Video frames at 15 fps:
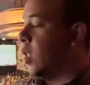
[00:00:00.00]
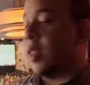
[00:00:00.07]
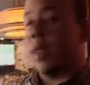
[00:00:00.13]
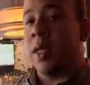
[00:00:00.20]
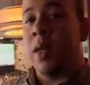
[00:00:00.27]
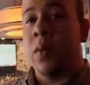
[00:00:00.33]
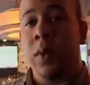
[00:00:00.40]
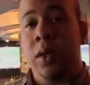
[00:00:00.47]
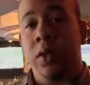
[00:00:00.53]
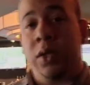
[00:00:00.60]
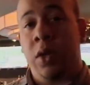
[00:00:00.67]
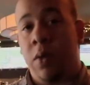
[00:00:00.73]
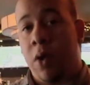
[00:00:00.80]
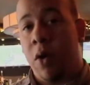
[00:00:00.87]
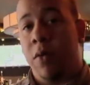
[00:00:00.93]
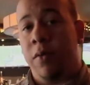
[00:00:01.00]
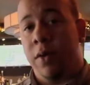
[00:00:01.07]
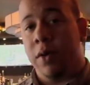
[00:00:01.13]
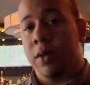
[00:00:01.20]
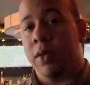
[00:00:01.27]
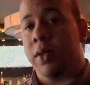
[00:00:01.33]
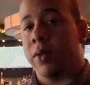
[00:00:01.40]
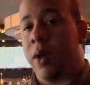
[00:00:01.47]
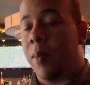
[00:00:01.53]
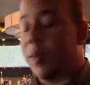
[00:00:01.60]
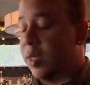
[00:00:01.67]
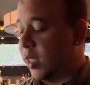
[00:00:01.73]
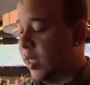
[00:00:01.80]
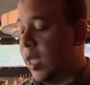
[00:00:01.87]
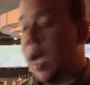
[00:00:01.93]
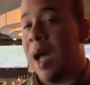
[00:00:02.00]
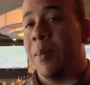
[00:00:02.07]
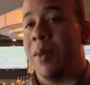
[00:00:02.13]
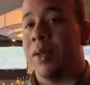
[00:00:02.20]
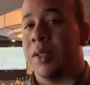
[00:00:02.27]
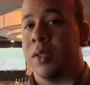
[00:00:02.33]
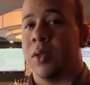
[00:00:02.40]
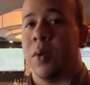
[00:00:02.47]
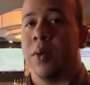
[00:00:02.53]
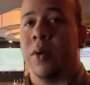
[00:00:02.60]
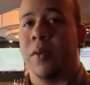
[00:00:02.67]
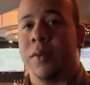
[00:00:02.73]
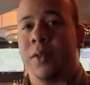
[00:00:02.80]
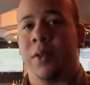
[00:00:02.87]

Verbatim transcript: let the windows go over. So I'm going to see how much is going over